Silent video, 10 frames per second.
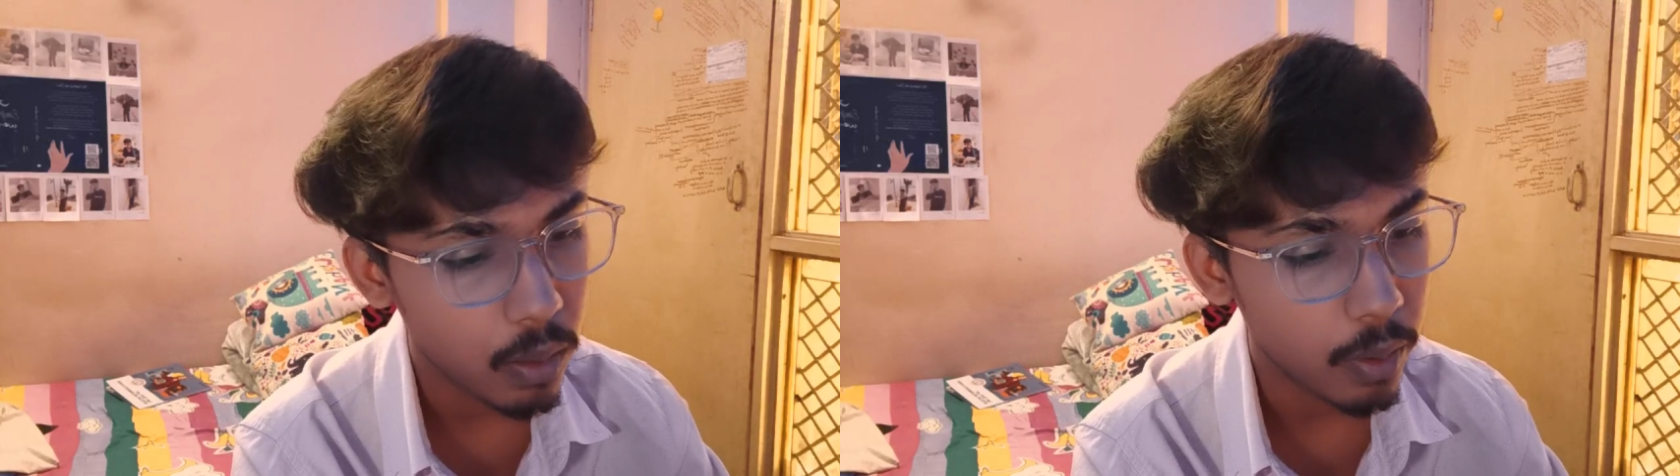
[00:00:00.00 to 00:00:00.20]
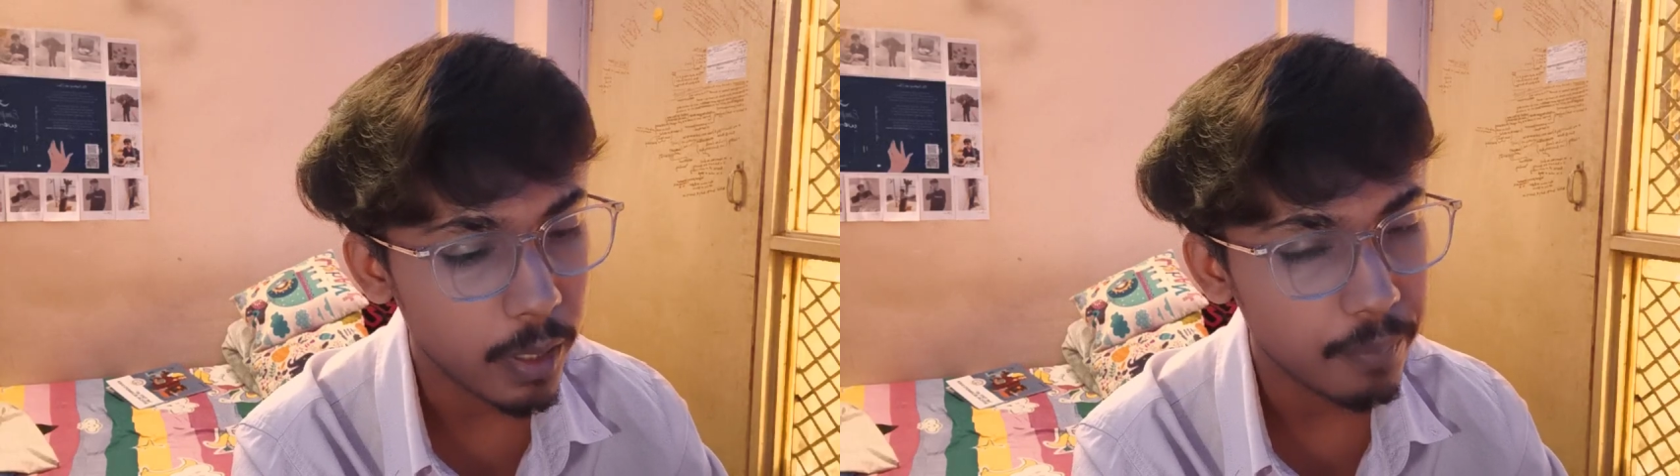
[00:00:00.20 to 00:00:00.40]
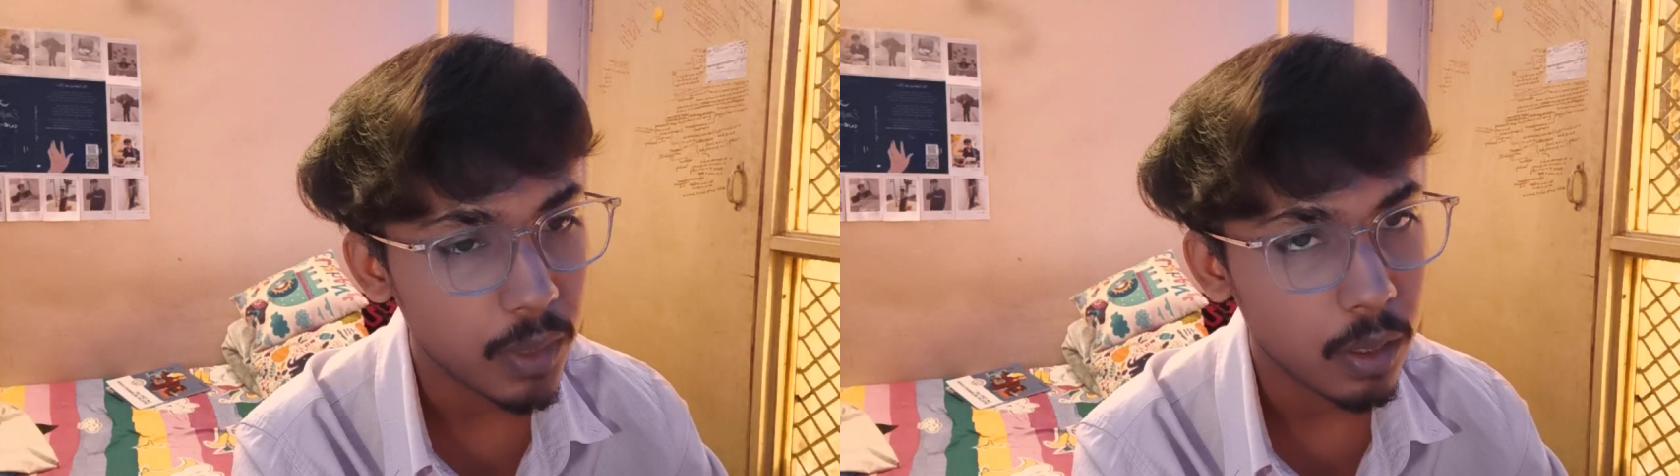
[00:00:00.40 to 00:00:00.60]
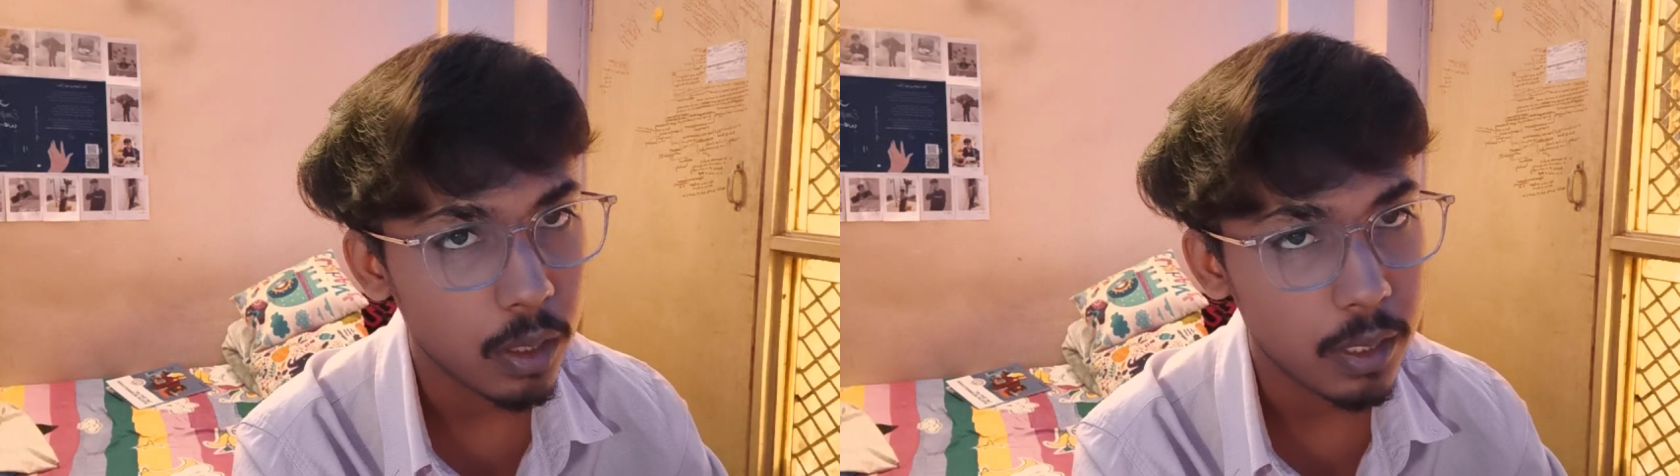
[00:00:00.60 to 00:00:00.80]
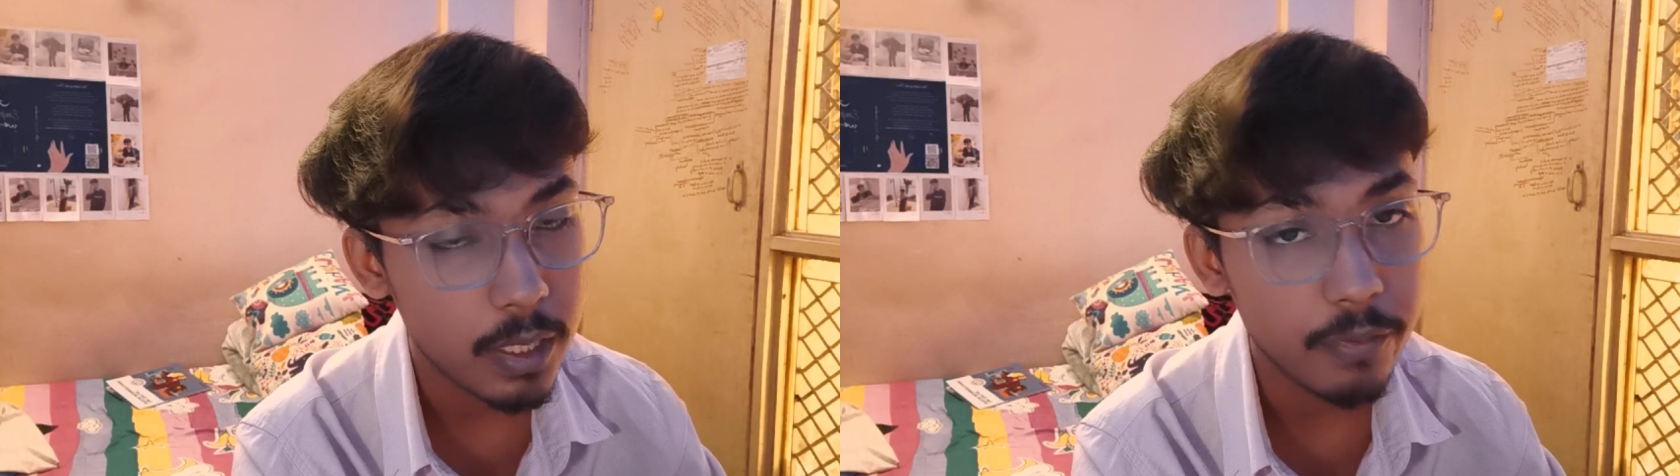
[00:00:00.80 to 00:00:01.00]
Okay,
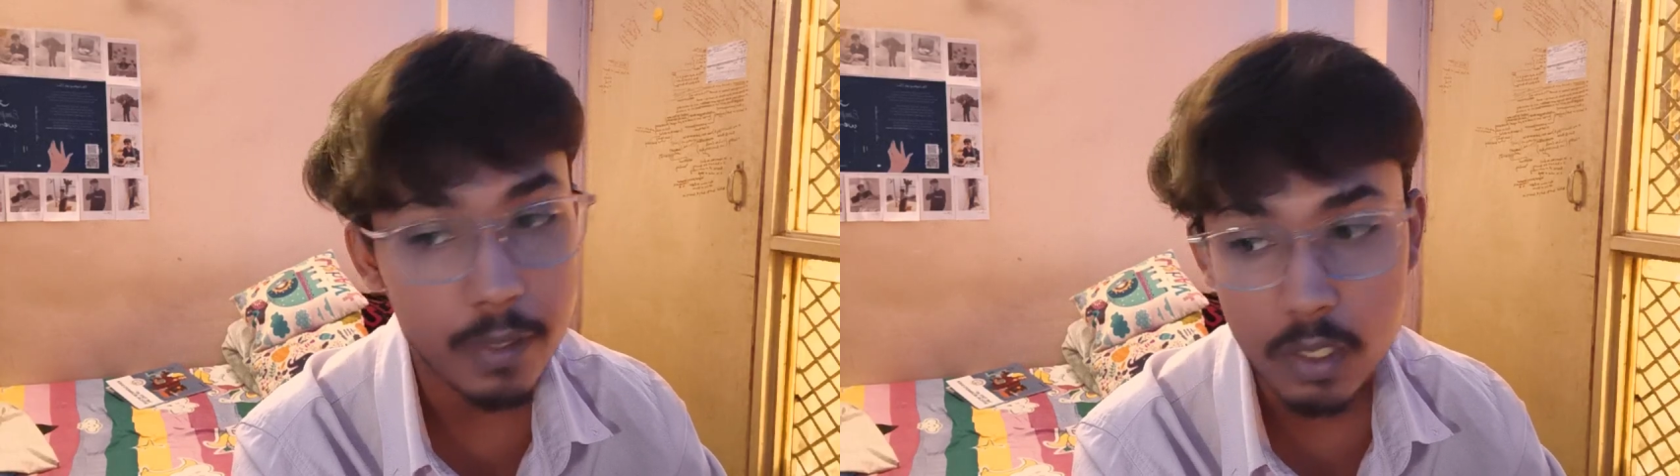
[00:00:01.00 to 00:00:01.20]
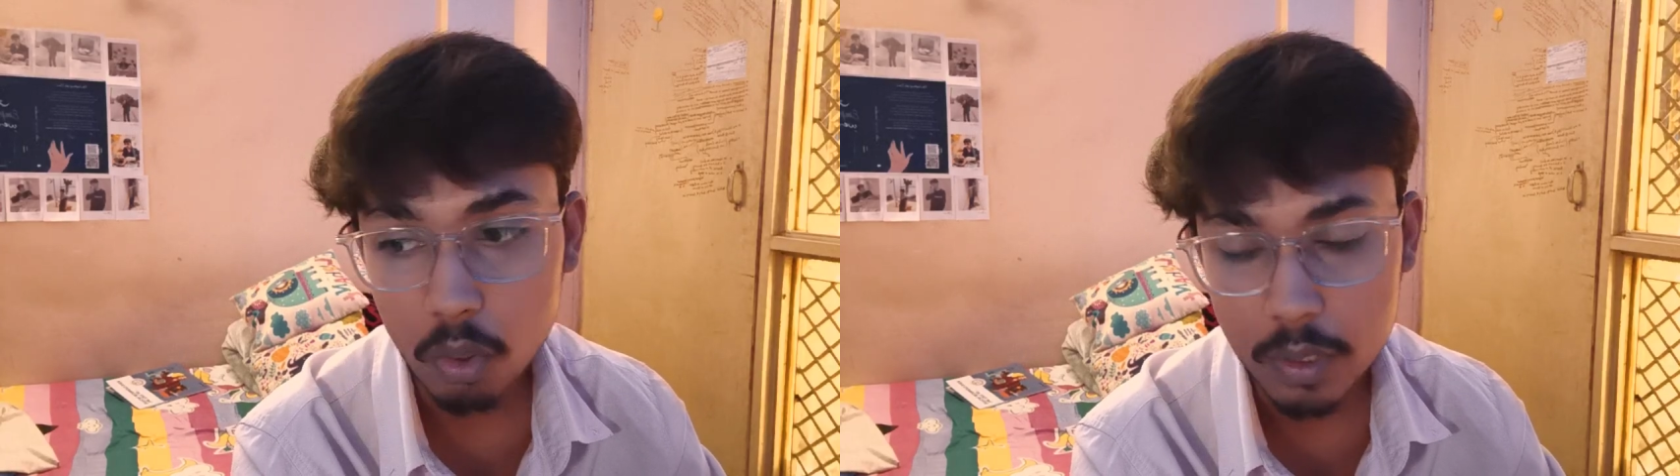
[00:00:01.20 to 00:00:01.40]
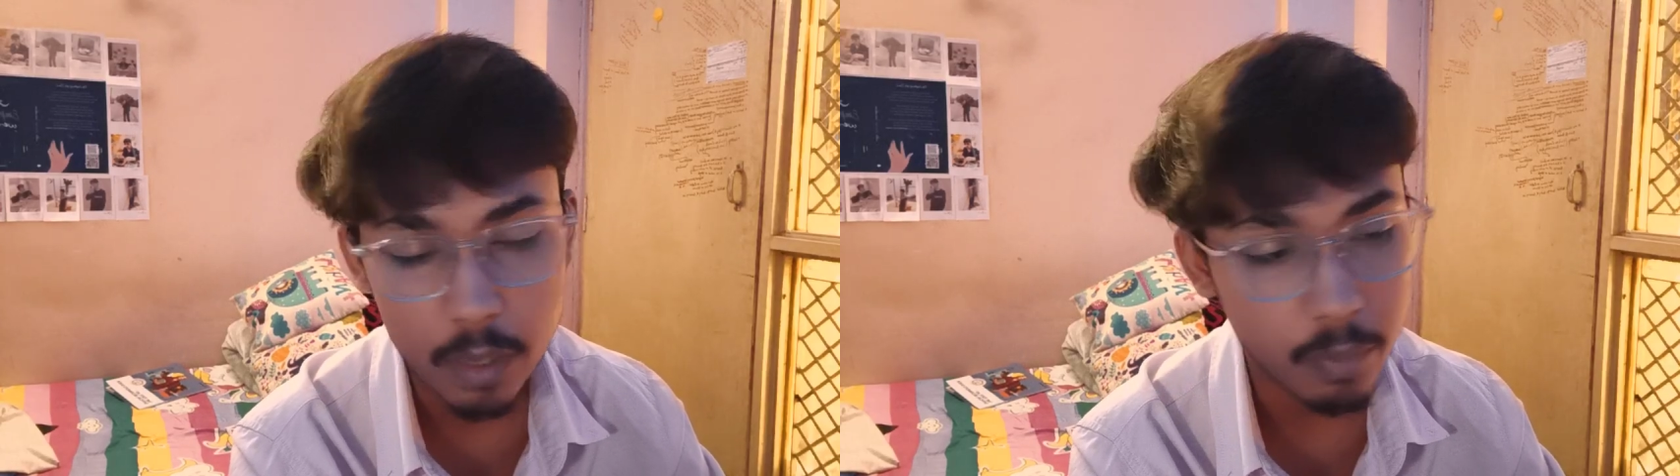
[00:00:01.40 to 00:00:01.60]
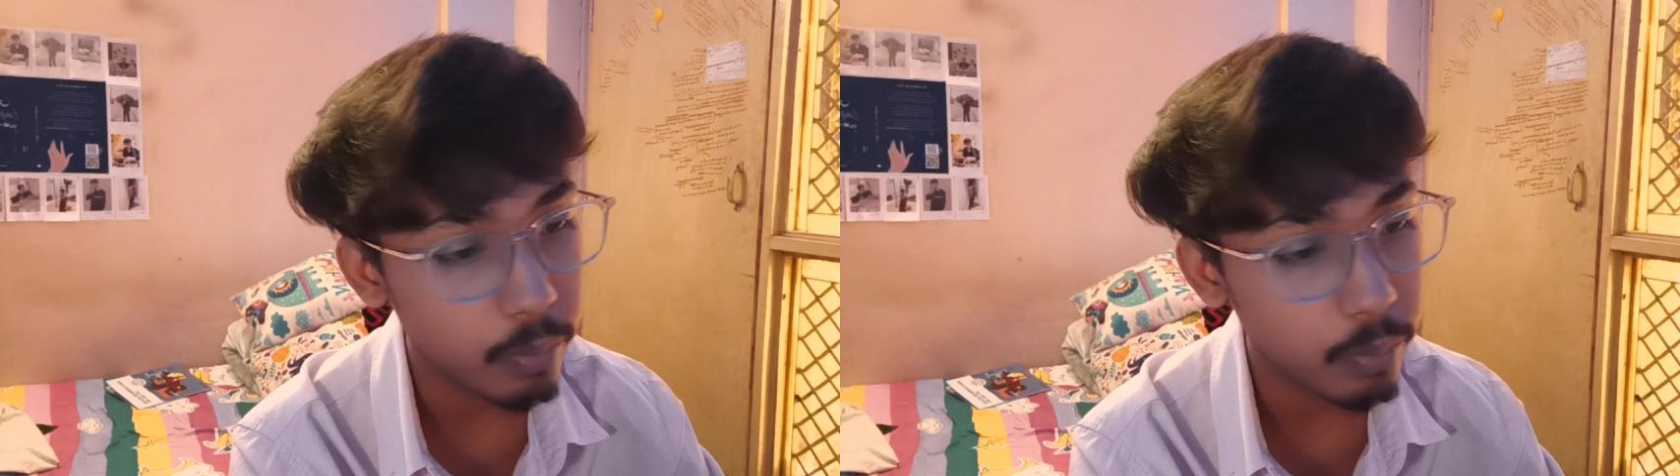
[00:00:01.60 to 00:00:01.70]
three phase concept